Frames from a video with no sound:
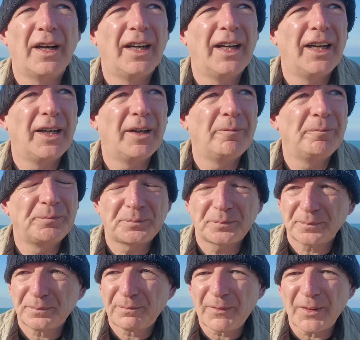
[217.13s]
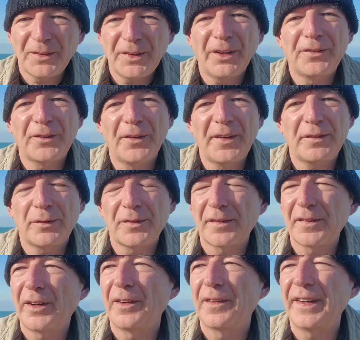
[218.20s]
So this was the
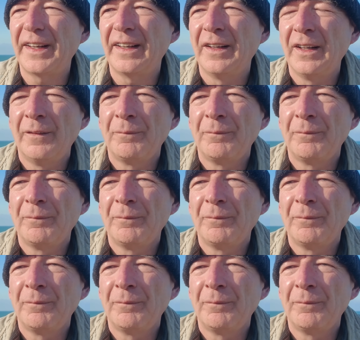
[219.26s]
sort of thing